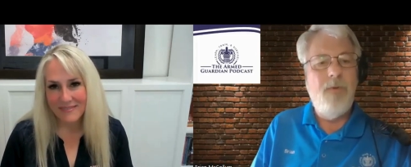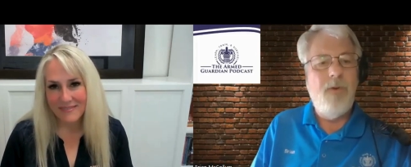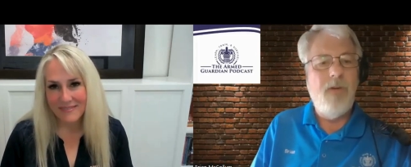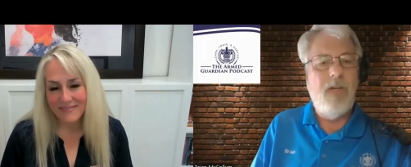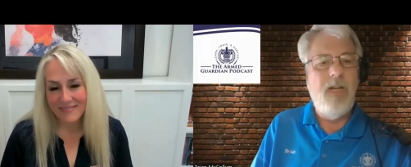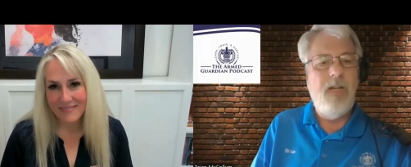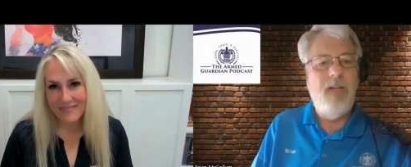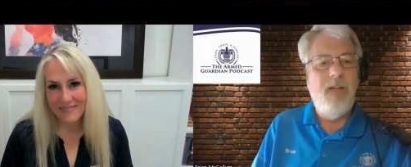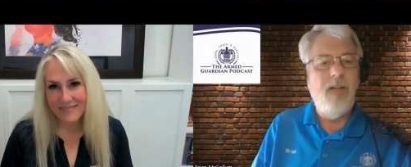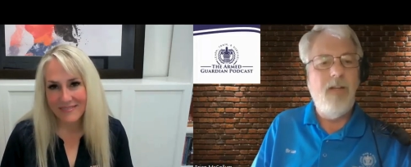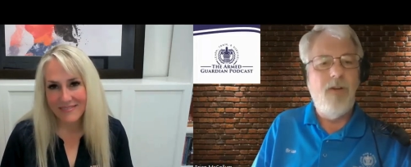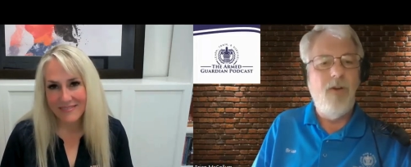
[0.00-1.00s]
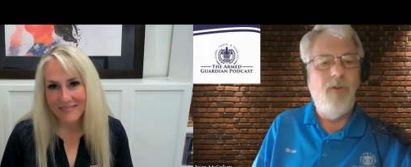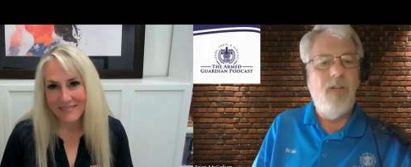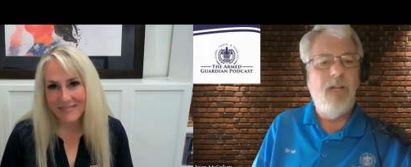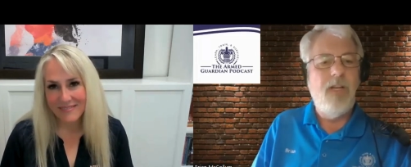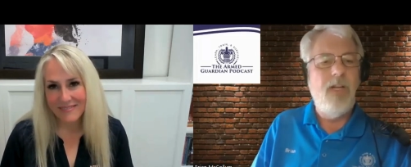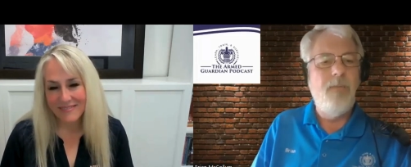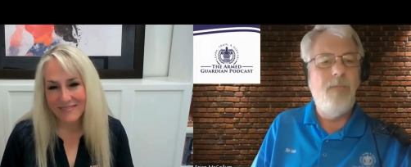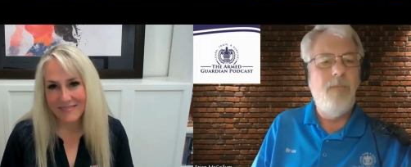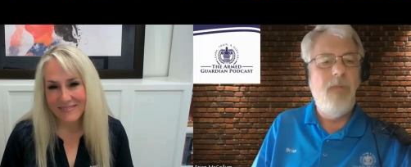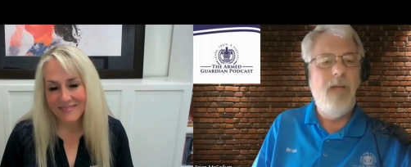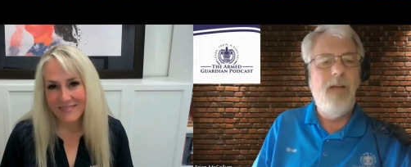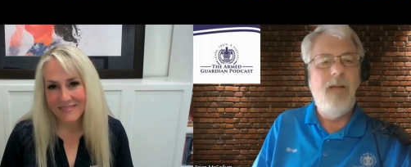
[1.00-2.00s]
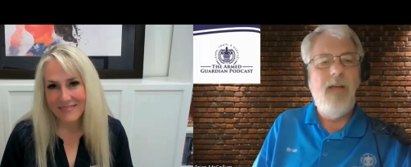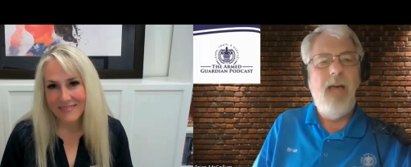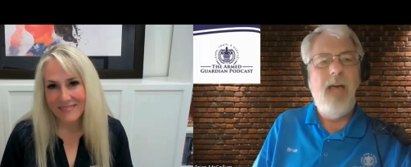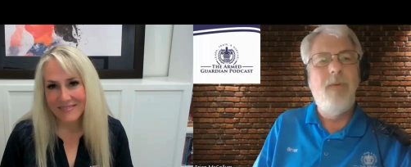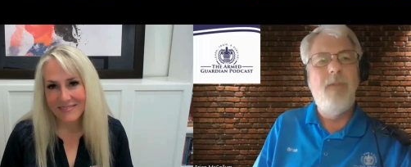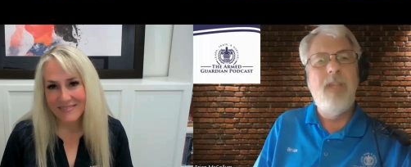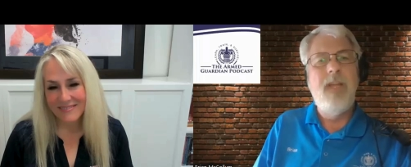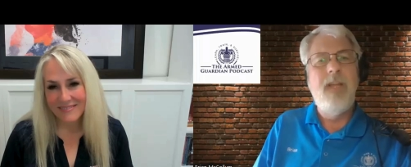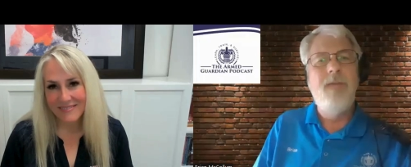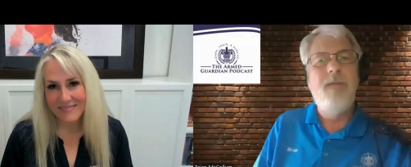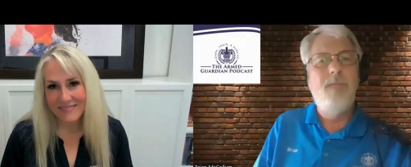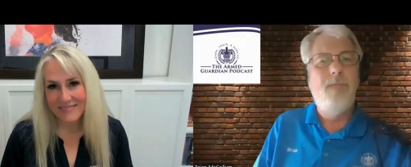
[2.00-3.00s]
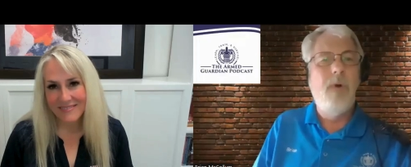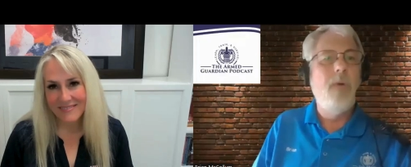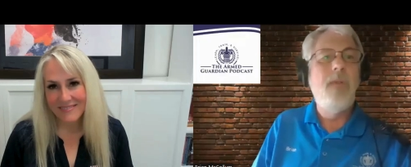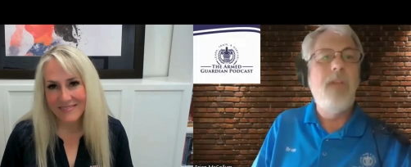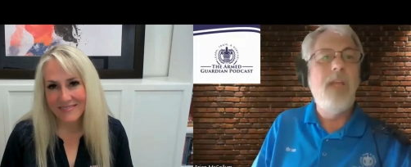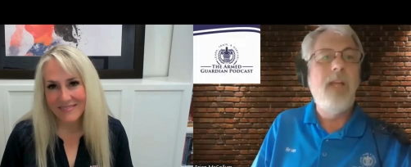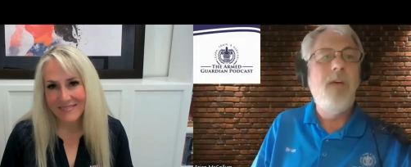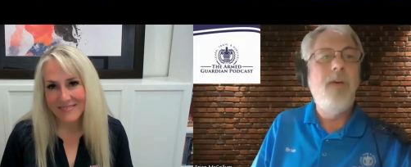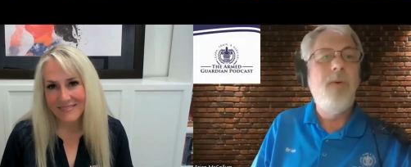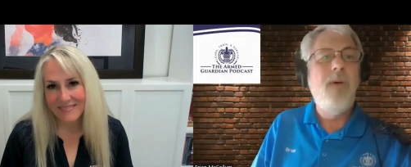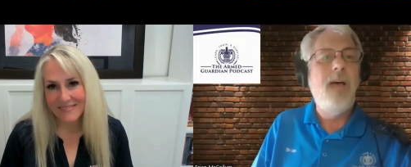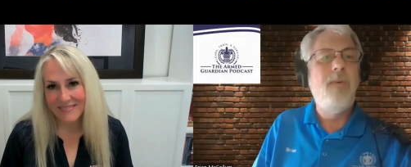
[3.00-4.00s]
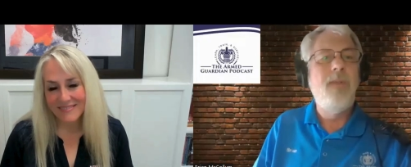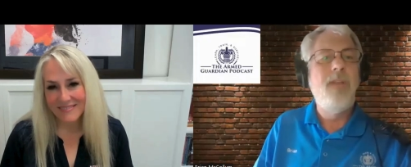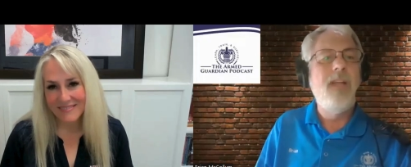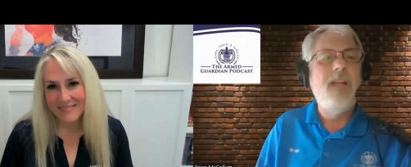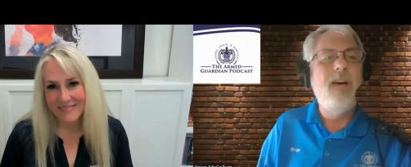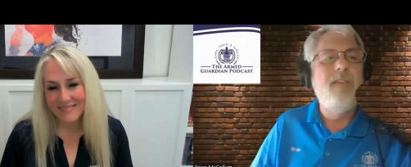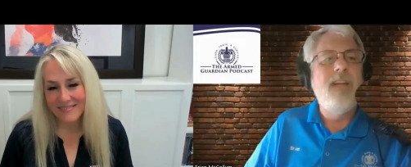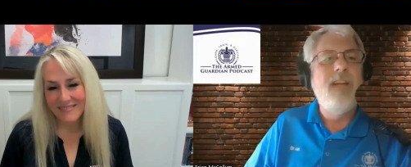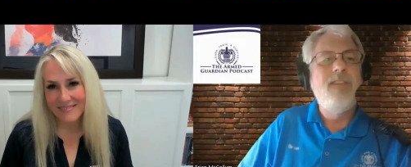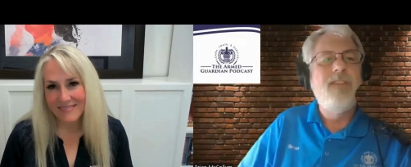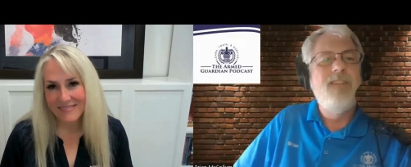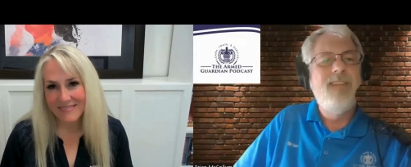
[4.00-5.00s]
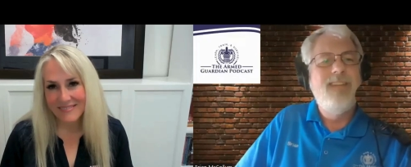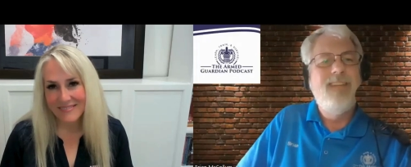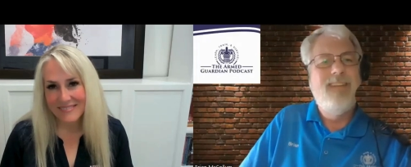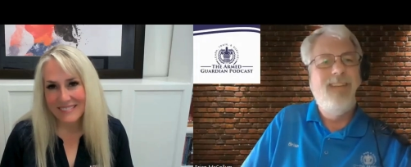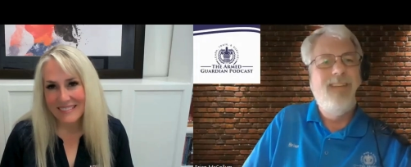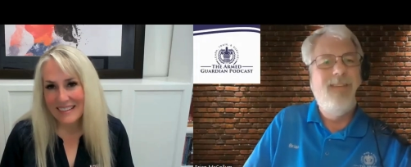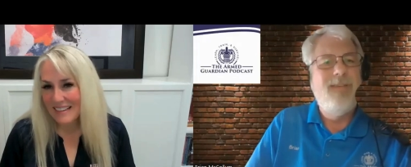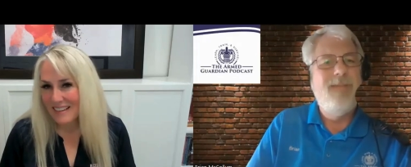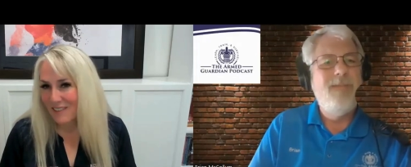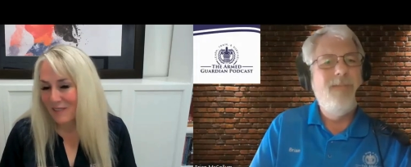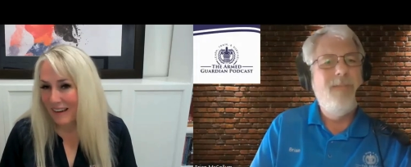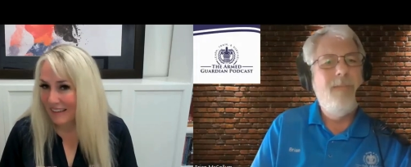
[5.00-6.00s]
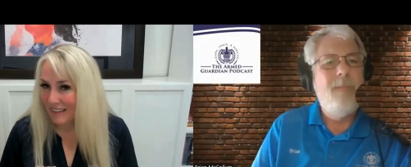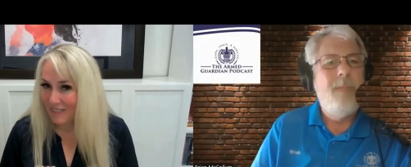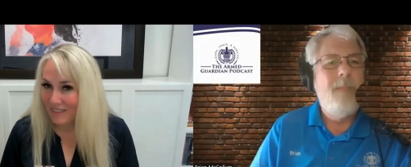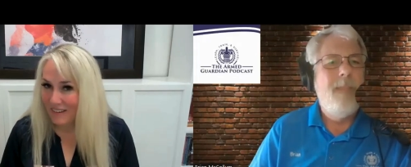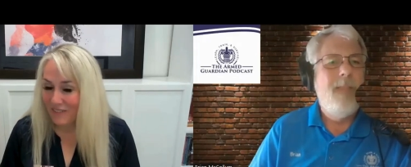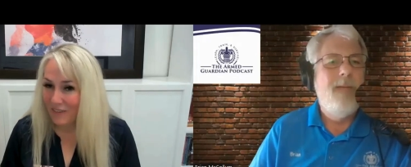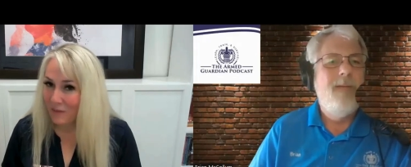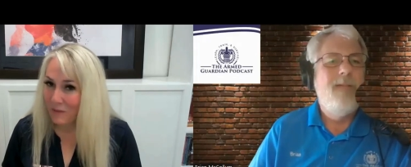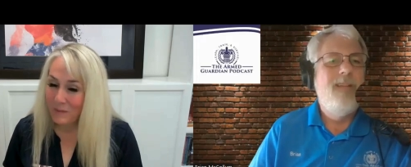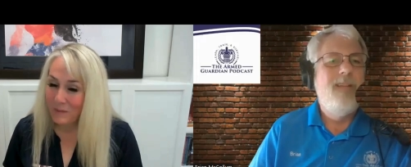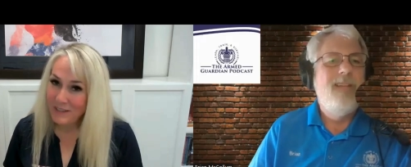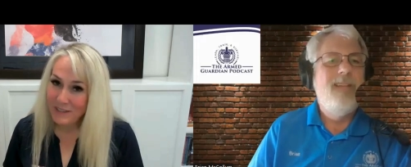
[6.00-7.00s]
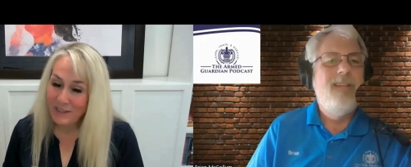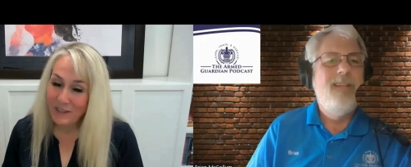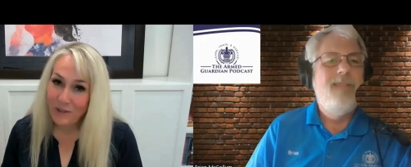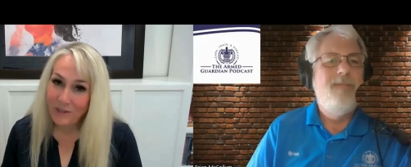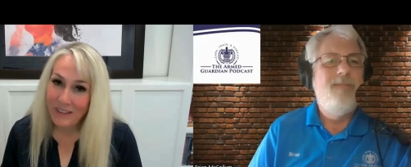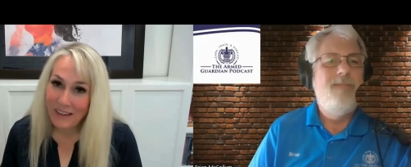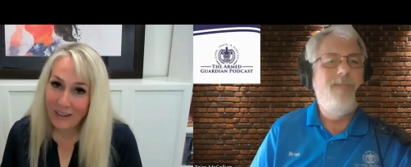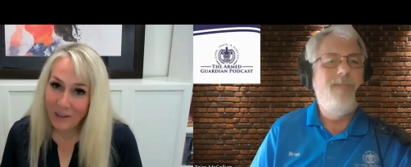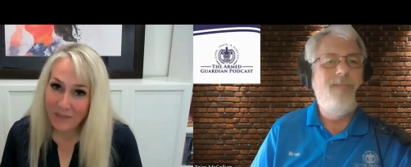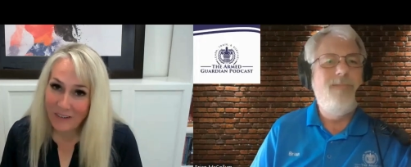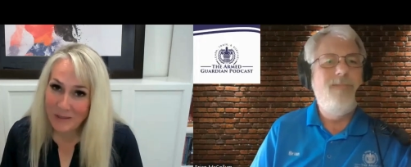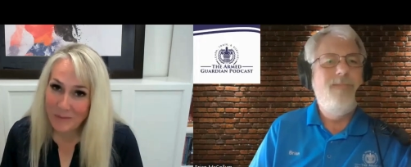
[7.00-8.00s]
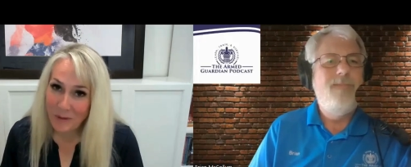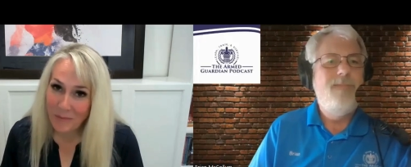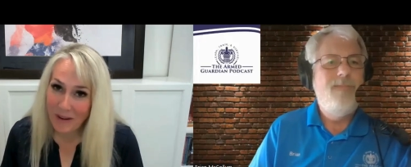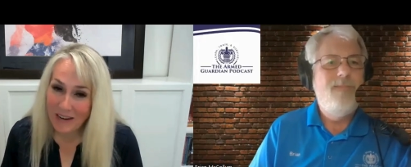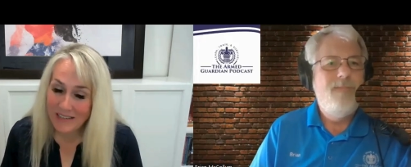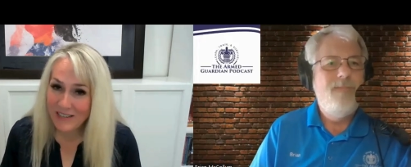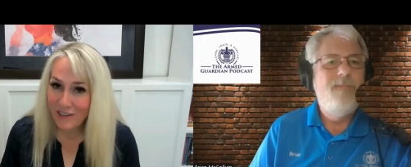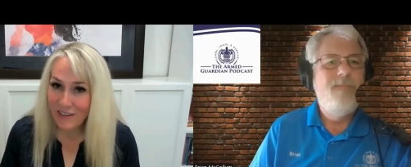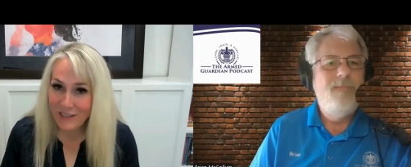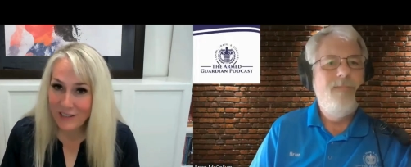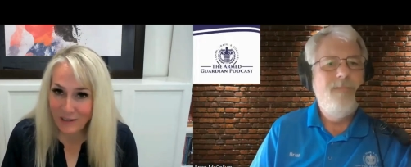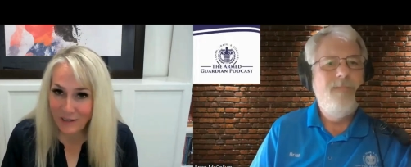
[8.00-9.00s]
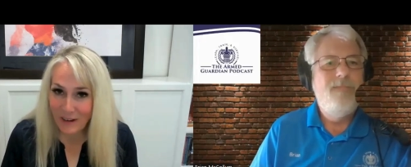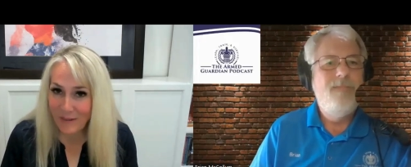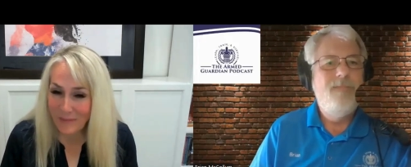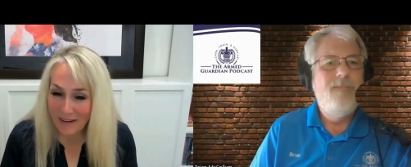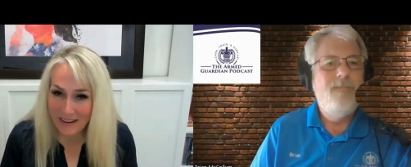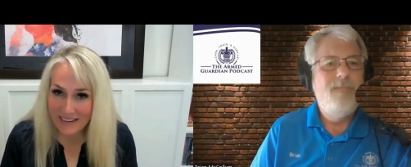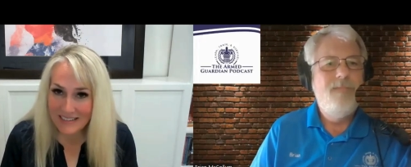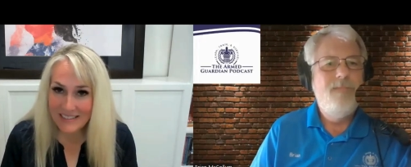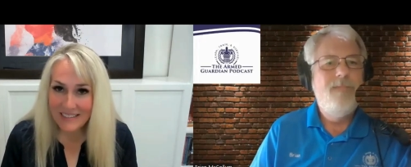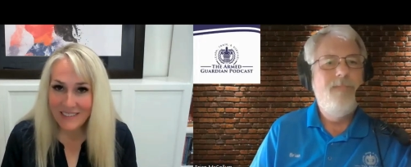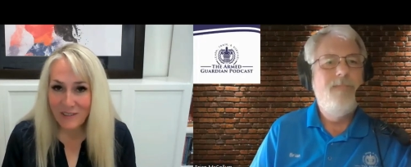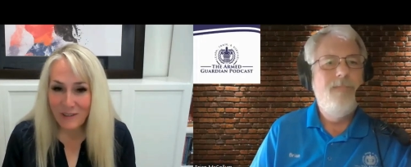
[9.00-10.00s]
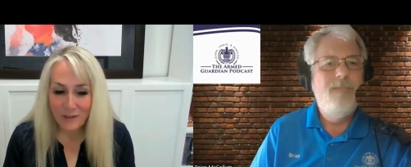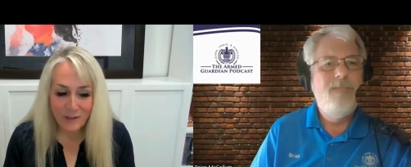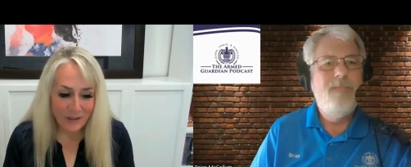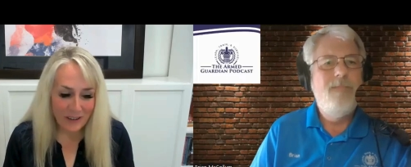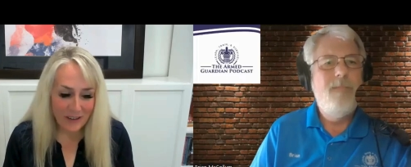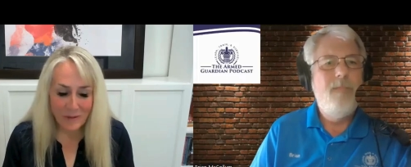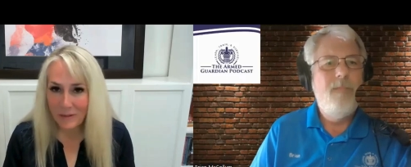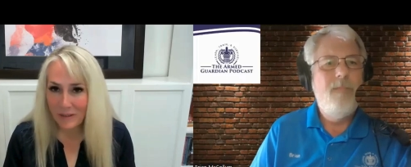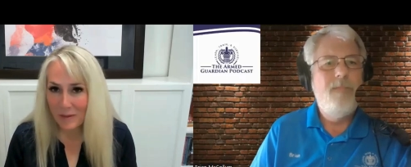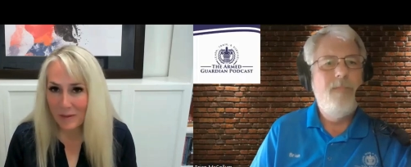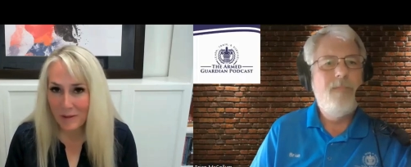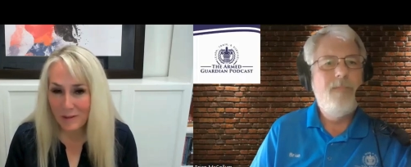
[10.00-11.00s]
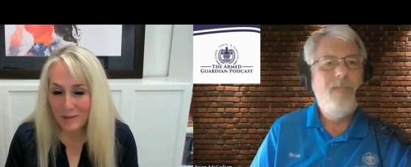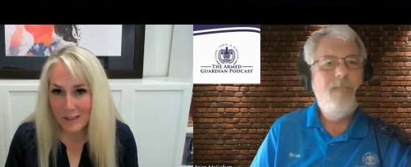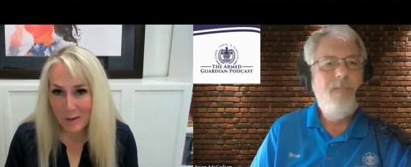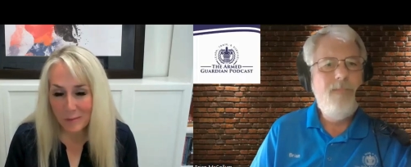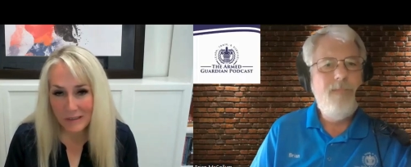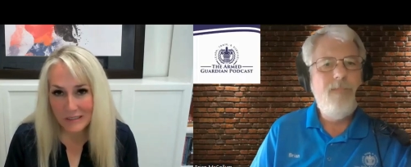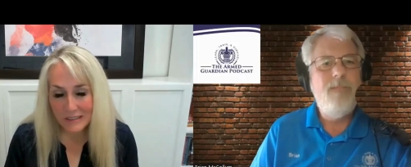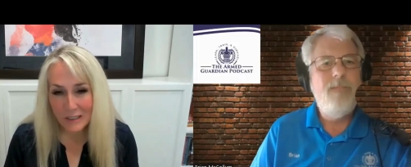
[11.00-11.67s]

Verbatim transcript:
Speaker 1: or gun and, girl and a gun, uh, how would they? Where would they go? How would they contact you?
Speaker 2: Well, I'd love it if everyone would just go like our Facebook page and our Instagram page. We're trying to build up those numbers a